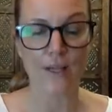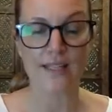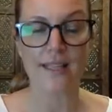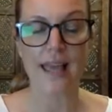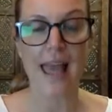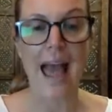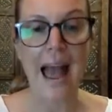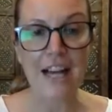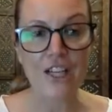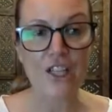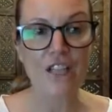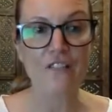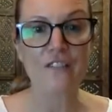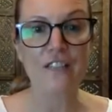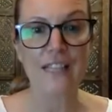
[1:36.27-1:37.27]
They
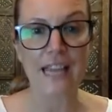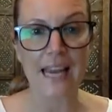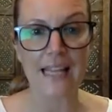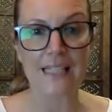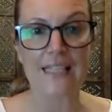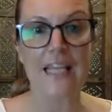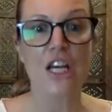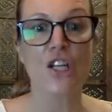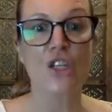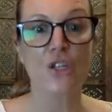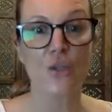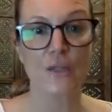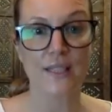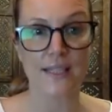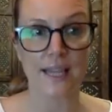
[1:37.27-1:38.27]
actually forget
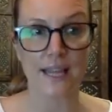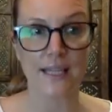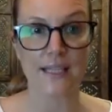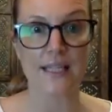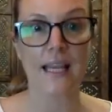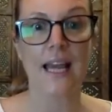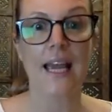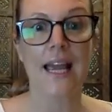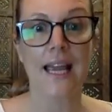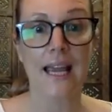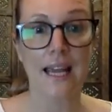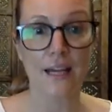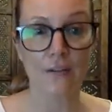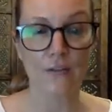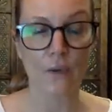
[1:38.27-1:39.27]
to send
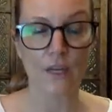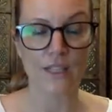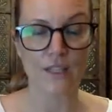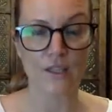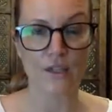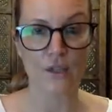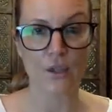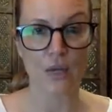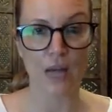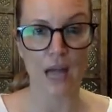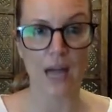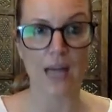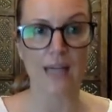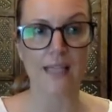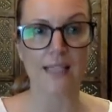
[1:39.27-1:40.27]
invoices to
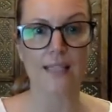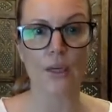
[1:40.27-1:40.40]
clients.